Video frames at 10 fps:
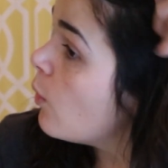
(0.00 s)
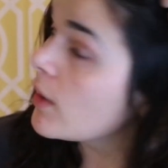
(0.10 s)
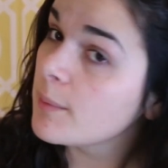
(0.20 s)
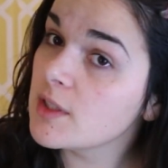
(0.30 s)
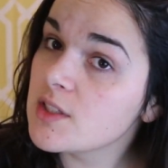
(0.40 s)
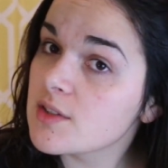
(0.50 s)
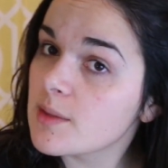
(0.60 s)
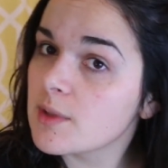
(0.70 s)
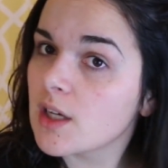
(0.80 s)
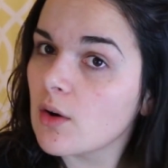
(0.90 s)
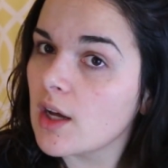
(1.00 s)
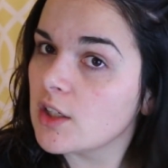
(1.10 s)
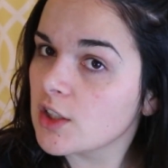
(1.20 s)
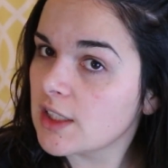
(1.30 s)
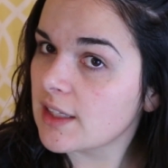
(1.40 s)
what I'm gonna do is I'm gonna go
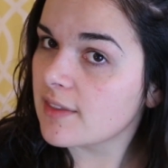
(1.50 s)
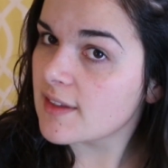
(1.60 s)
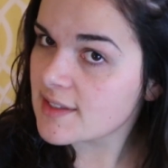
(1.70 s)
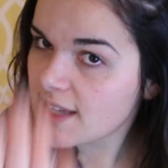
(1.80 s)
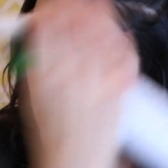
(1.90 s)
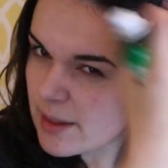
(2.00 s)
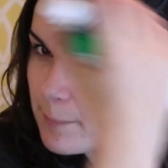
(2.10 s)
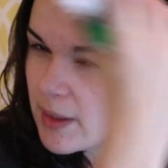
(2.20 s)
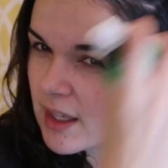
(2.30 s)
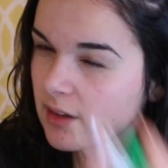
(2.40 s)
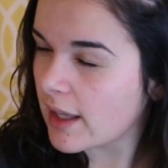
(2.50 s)
underneath this kind of big